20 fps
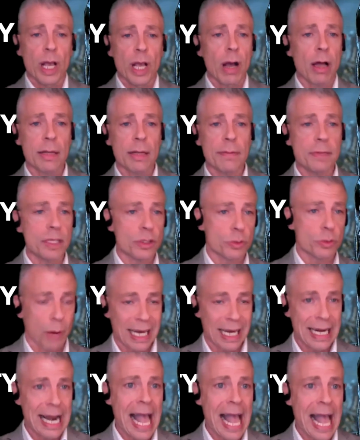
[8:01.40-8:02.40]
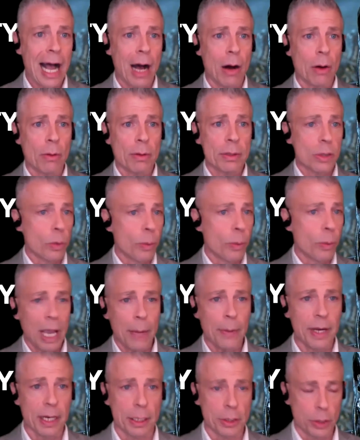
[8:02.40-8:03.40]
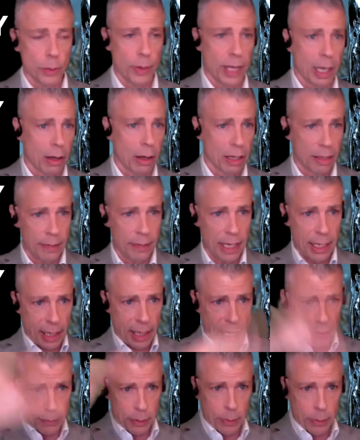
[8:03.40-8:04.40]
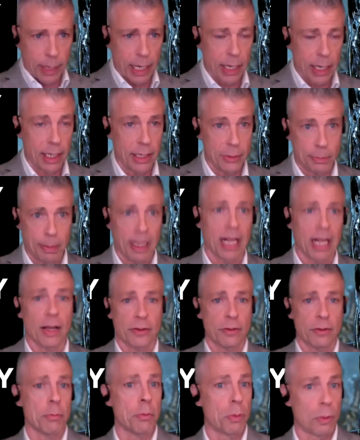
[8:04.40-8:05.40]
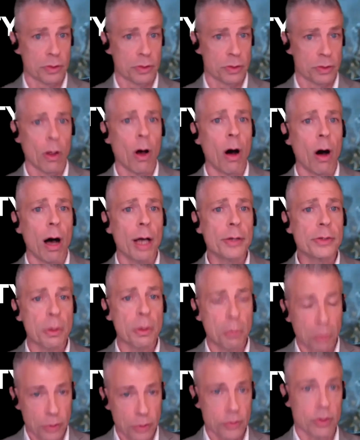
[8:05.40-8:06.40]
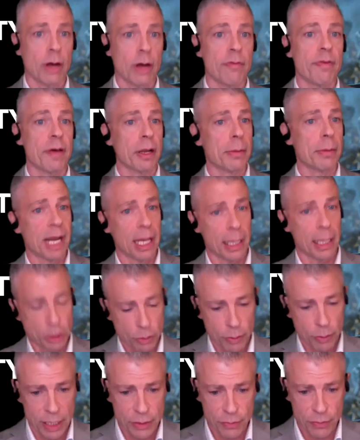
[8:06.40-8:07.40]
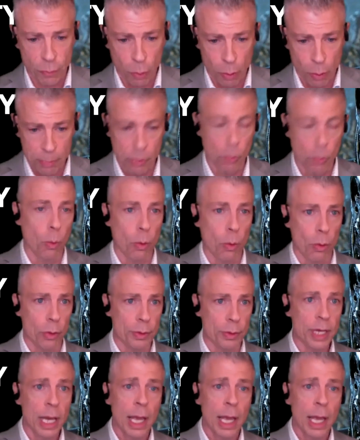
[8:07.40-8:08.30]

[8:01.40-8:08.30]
all of this right now, the way we are doing all of it everywhere, is because of Moore's law. So Moore's law fundamentally transformed the world.